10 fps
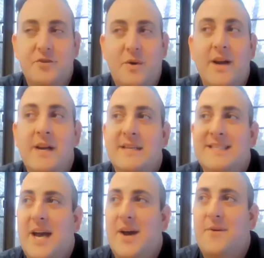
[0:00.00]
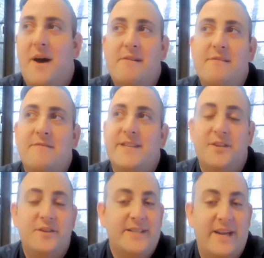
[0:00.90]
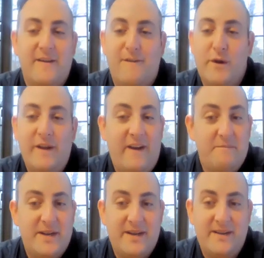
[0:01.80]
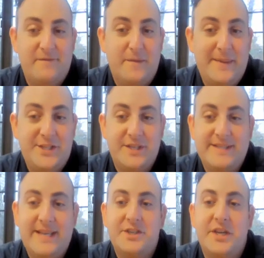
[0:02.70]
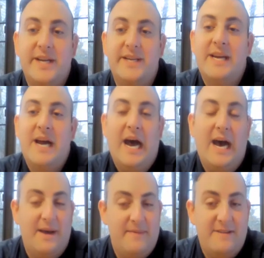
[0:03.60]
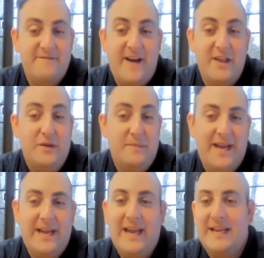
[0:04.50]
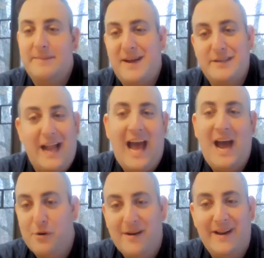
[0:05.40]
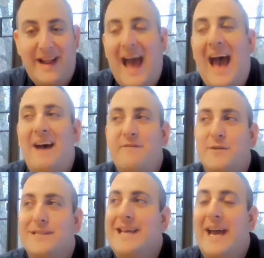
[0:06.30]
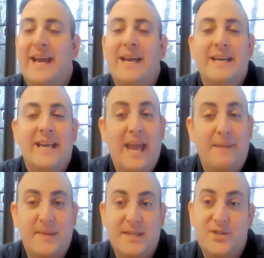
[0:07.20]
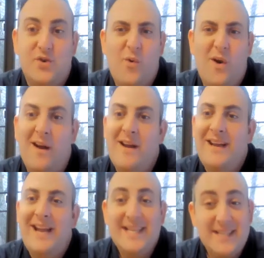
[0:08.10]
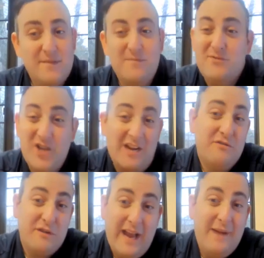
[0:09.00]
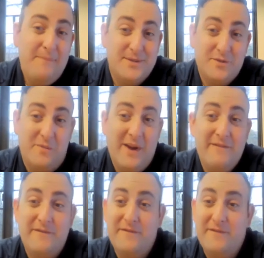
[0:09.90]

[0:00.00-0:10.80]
sure. So our visitors get a 45-minute information session, then followed by, again, about an hour and a half, we'll say, campus tour. It's a general campus tour. We have